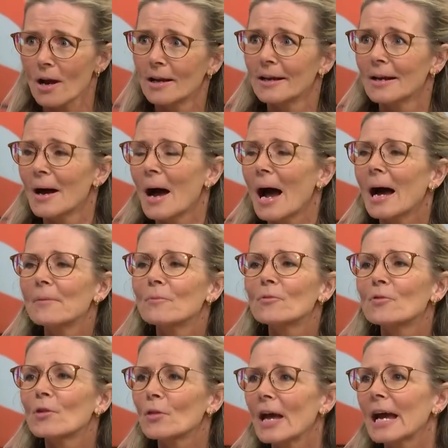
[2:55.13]
Oh, um,
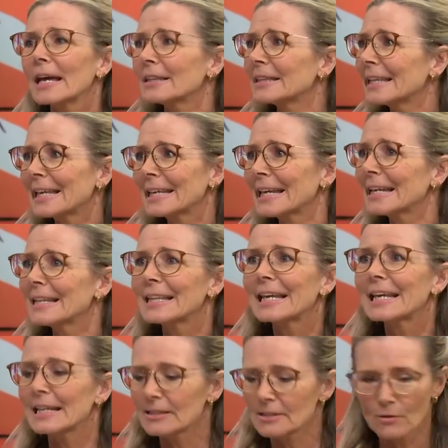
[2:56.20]
for that, they're getting the
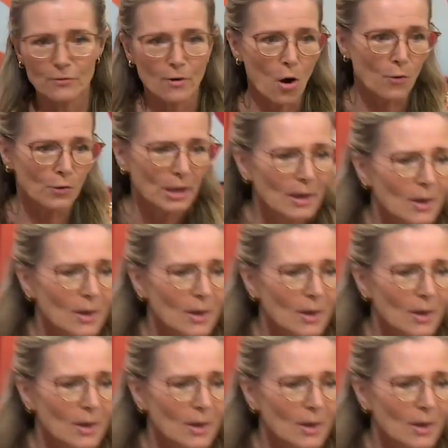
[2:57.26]
kids involved.